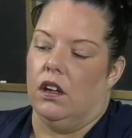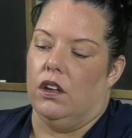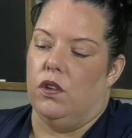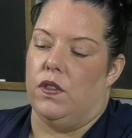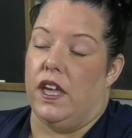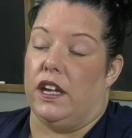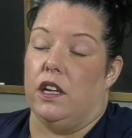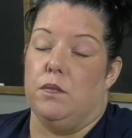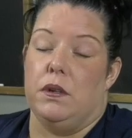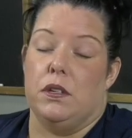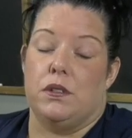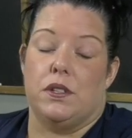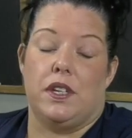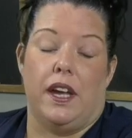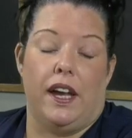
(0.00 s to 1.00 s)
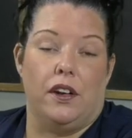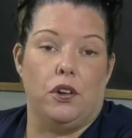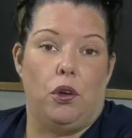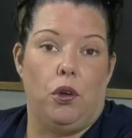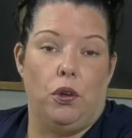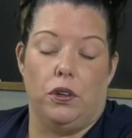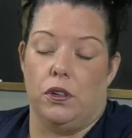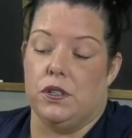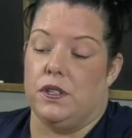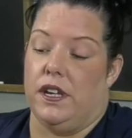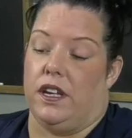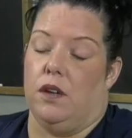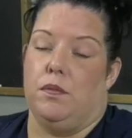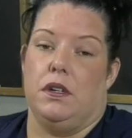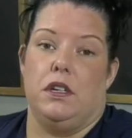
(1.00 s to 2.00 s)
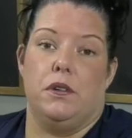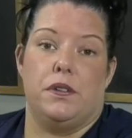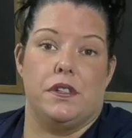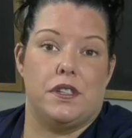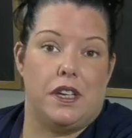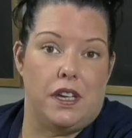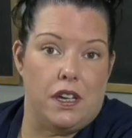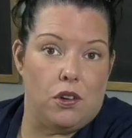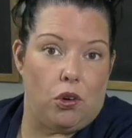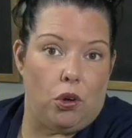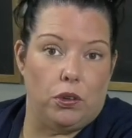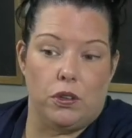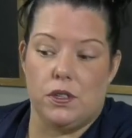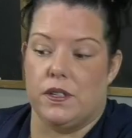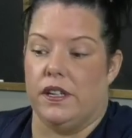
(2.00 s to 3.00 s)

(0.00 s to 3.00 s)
They can be used as candle holders, they can be used as key holders,